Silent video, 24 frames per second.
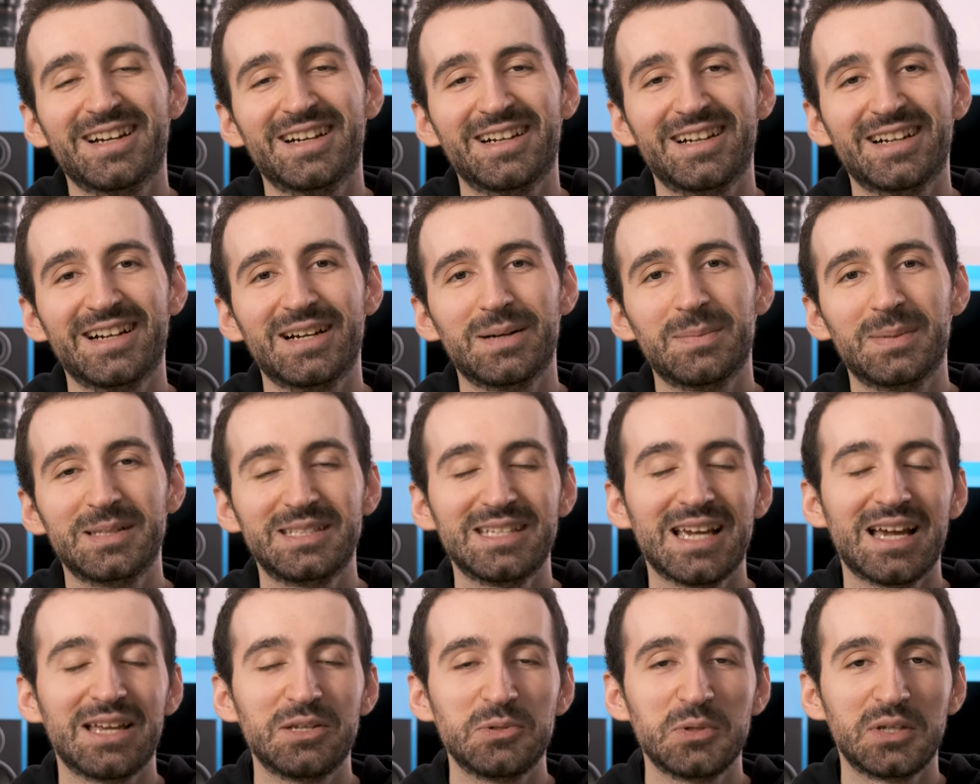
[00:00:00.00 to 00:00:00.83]
uh,
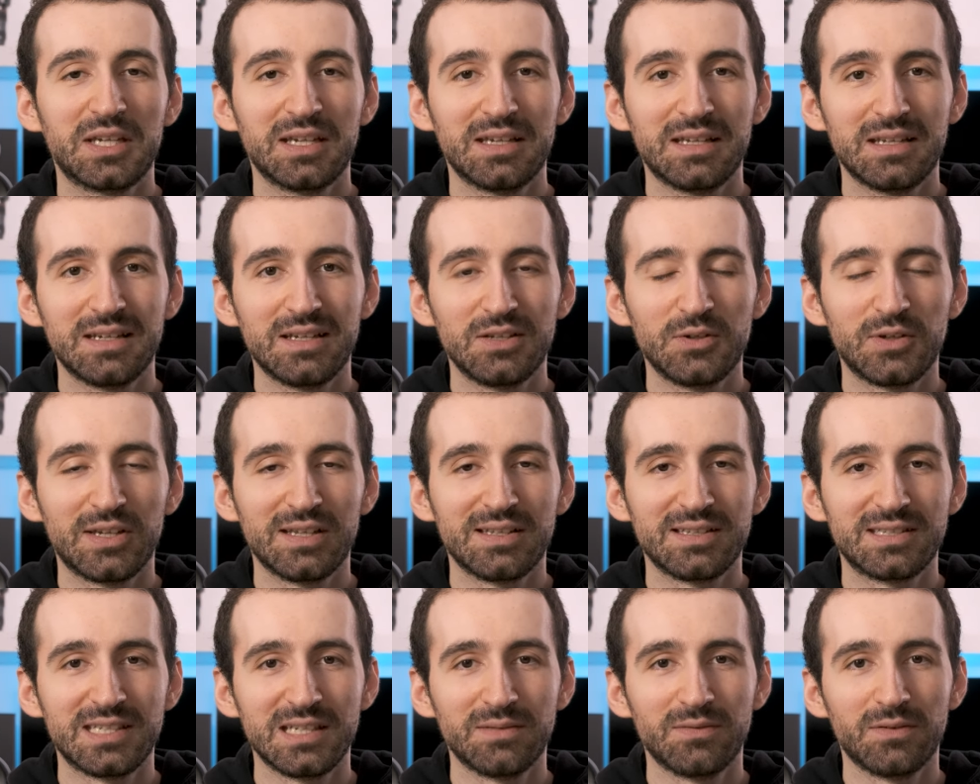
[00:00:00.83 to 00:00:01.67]
but yeah, you can, you
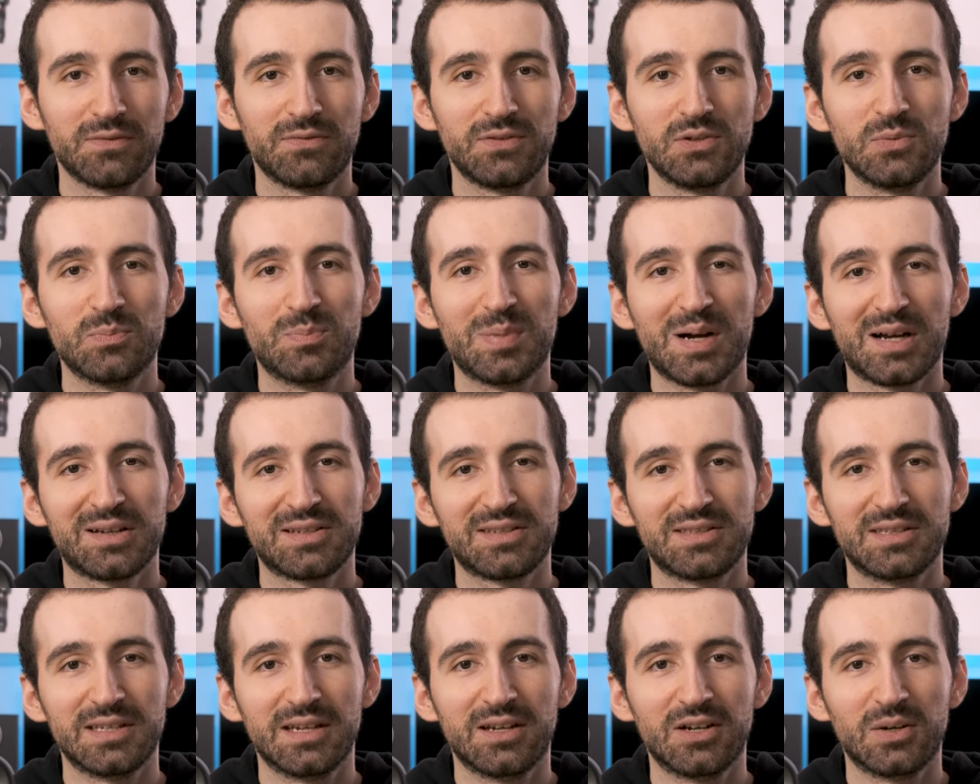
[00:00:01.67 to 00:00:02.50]
can save a few
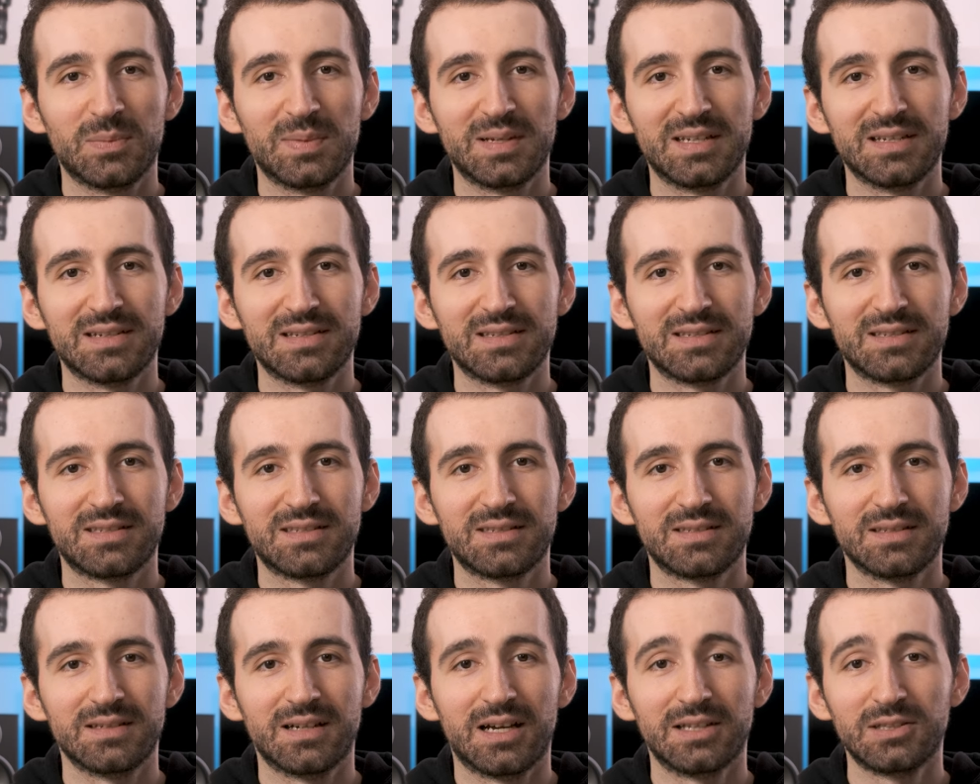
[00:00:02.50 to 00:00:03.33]
bucks there
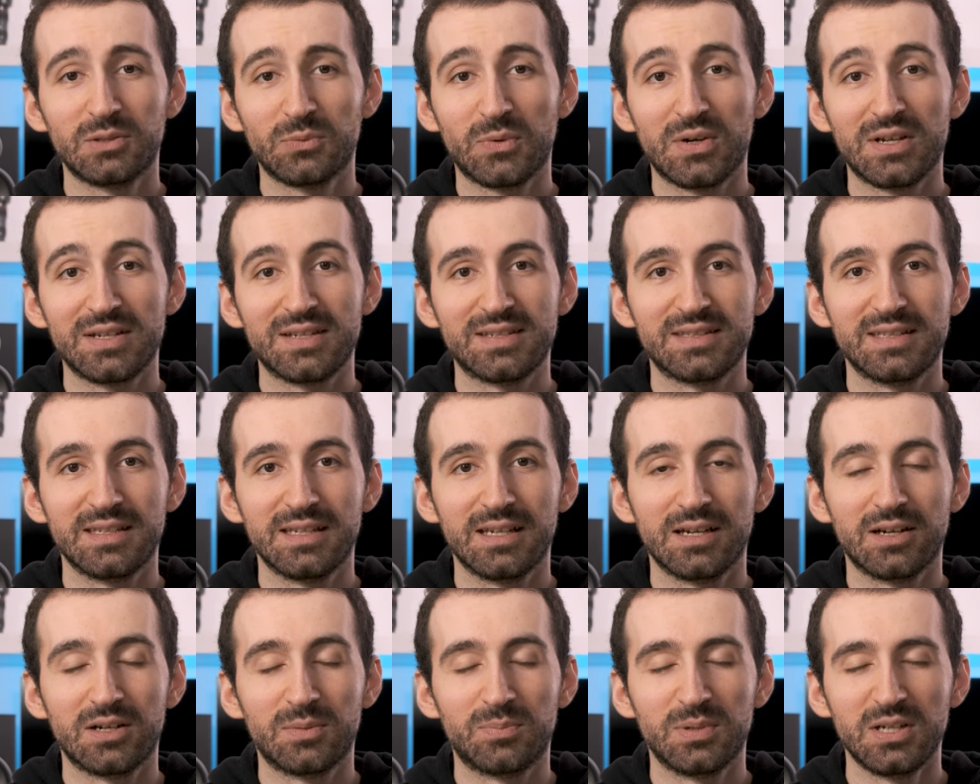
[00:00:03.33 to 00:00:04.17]
because otherwise
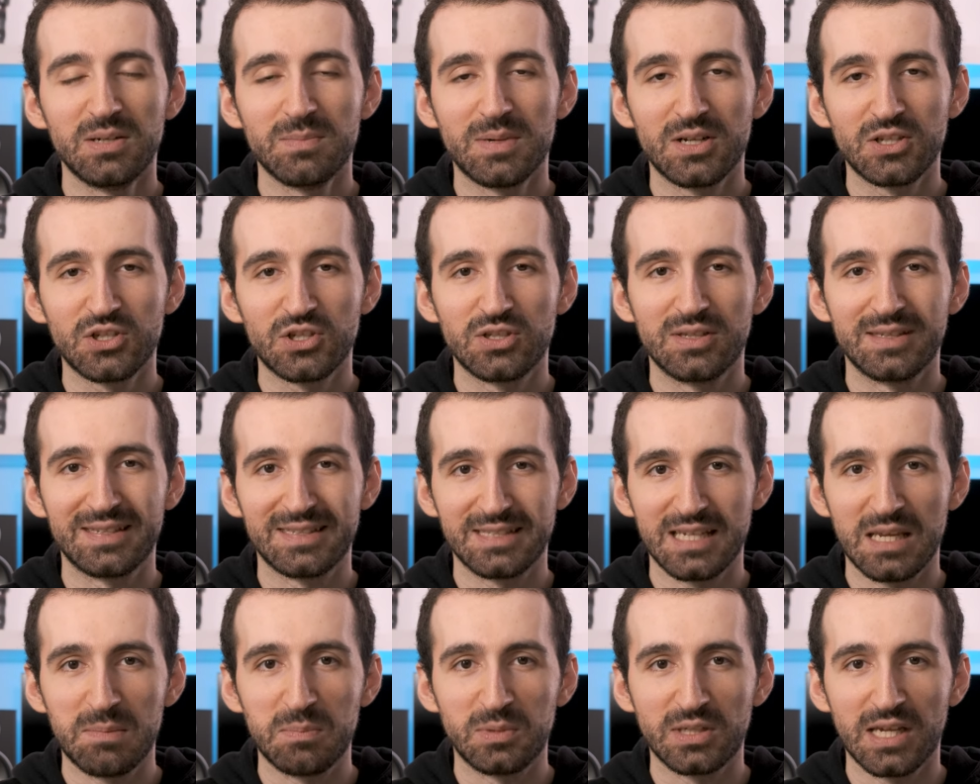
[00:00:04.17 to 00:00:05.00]
they are pretty much the
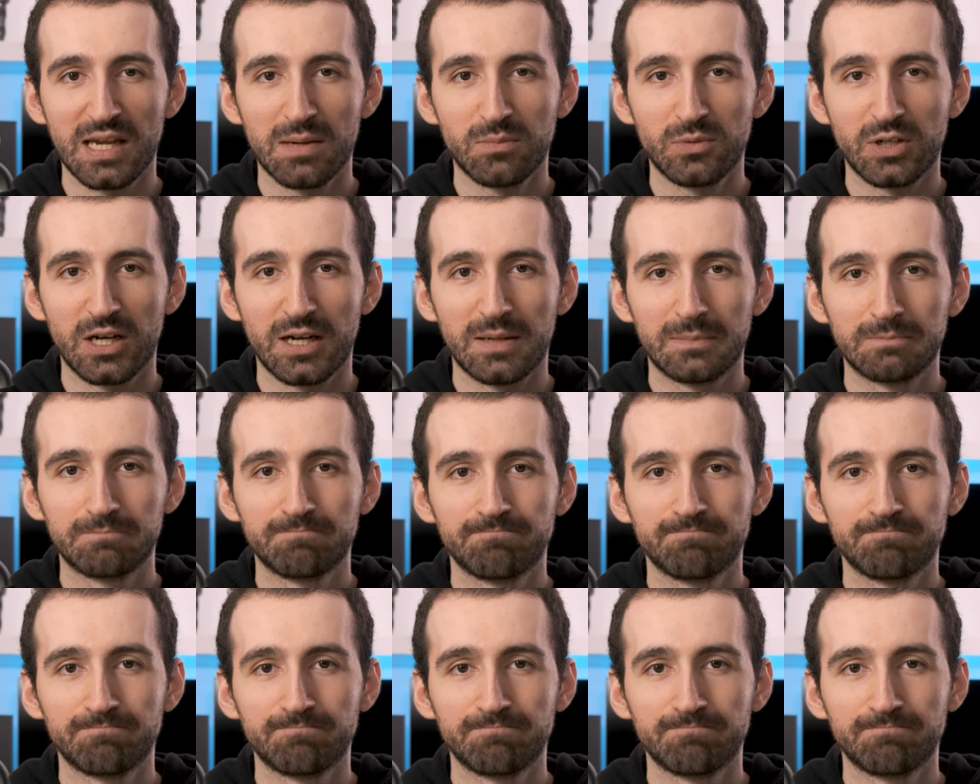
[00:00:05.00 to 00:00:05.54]
same camera.